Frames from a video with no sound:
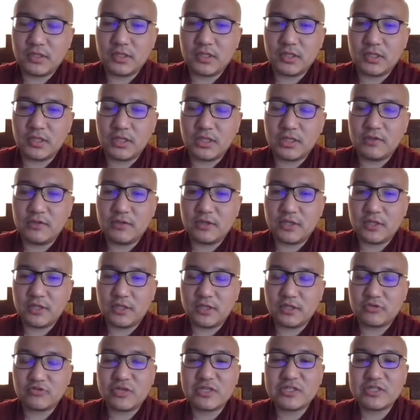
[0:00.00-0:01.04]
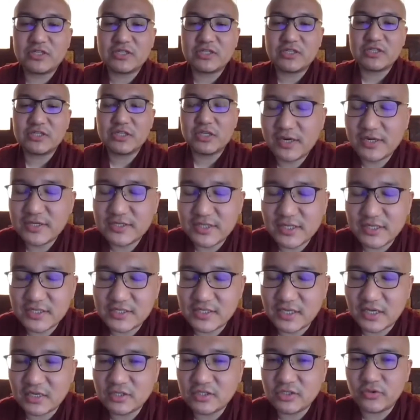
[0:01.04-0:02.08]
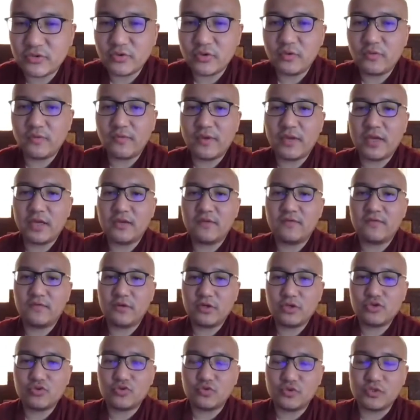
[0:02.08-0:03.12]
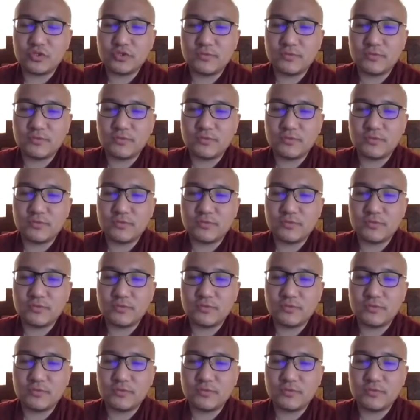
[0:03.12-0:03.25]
translation here says secondary virtues,